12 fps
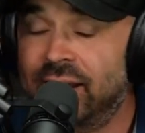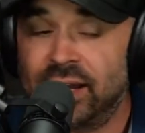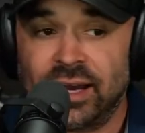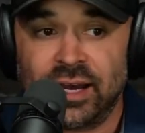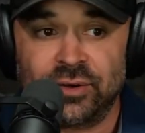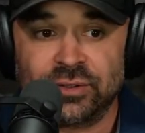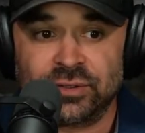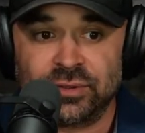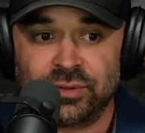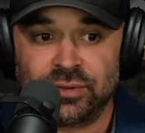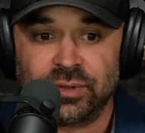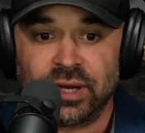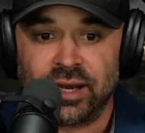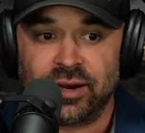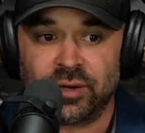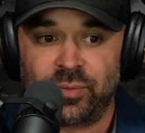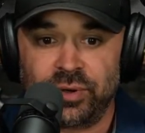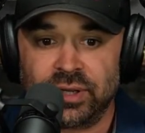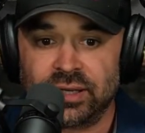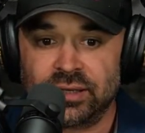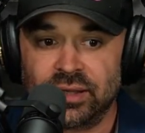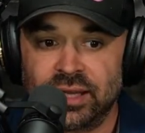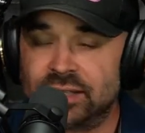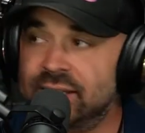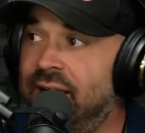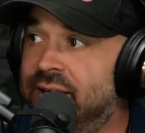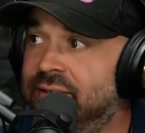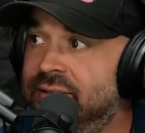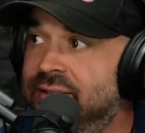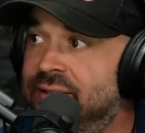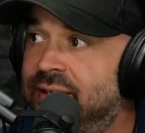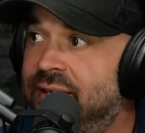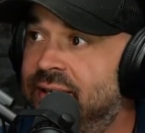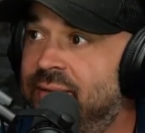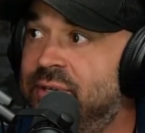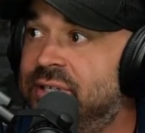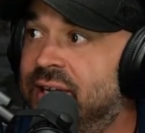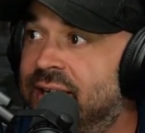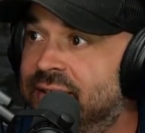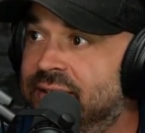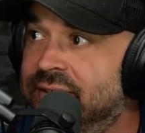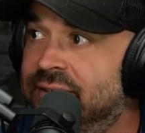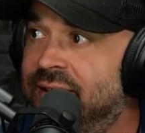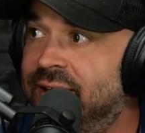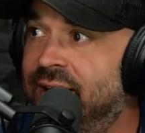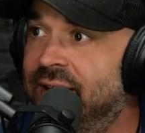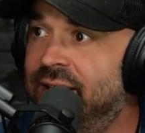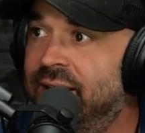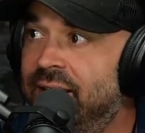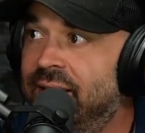how to how to put in link titles and image titles and